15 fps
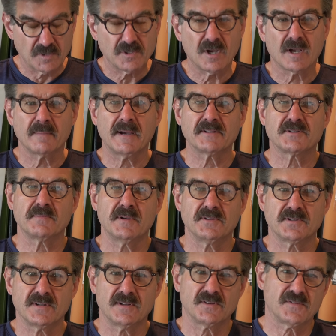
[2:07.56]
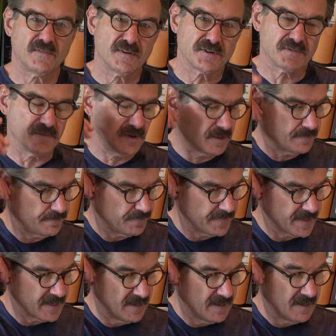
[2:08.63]
talk about some incidents. First of
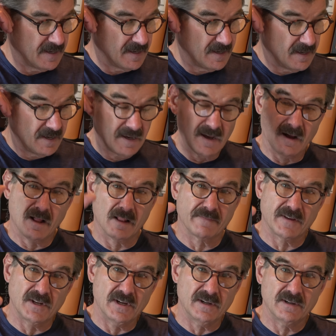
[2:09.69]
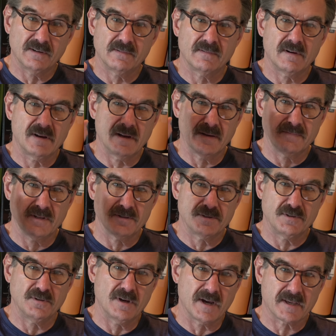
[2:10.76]
all of you know I've done
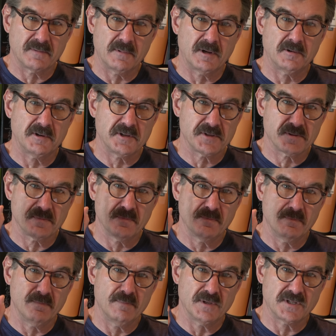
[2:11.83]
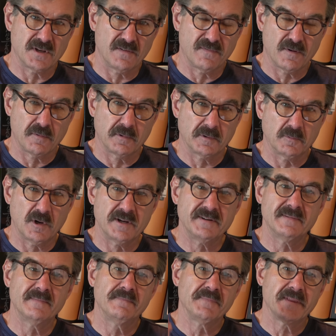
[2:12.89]
two documentaries, Missing
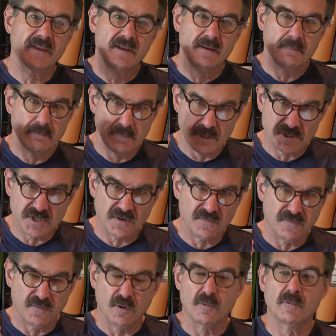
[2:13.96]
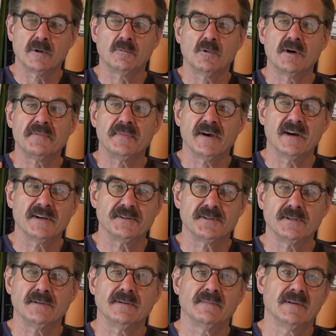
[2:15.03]
411, Missing 411: The
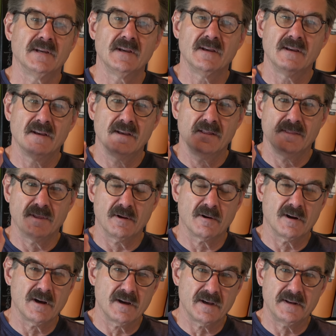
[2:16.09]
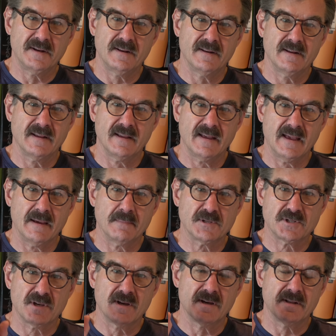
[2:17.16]
Hunted. They're on
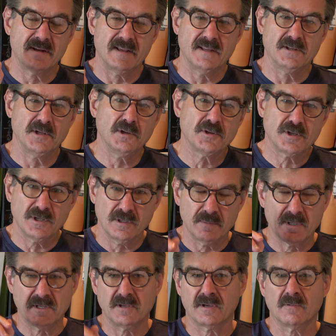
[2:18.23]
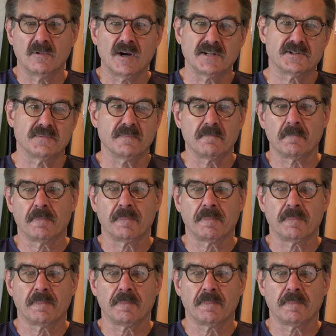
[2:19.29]
Amazon and YouTube, and you can watch them.